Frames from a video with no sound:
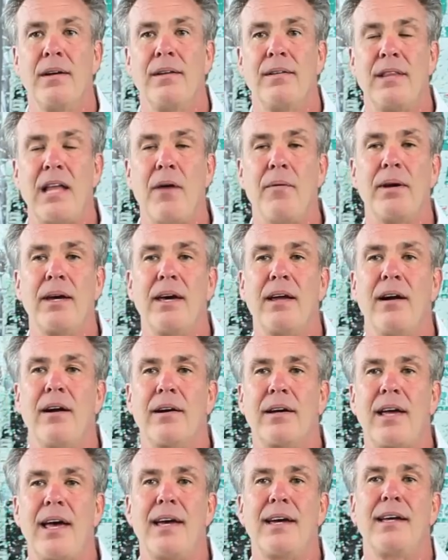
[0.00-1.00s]
Now we get our
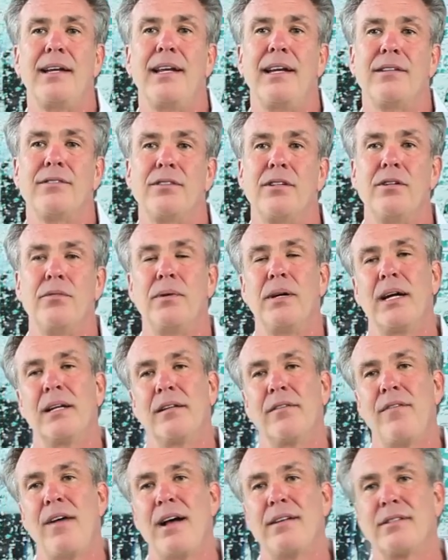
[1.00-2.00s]
cake and eat it too. We get
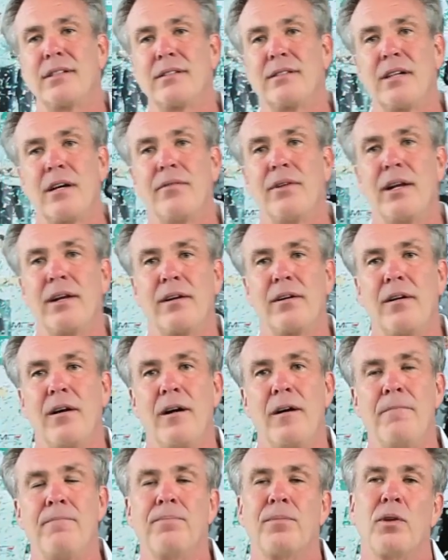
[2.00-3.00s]
the fast accelerating
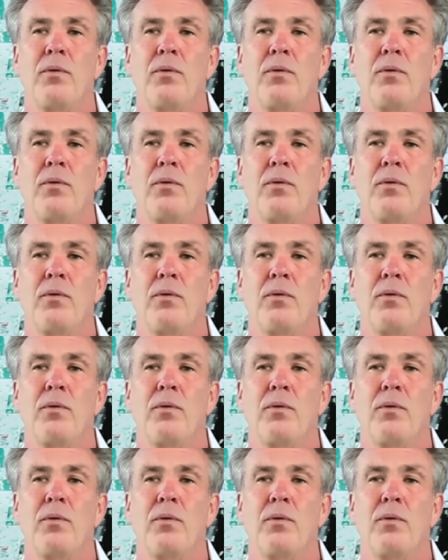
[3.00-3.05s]
car,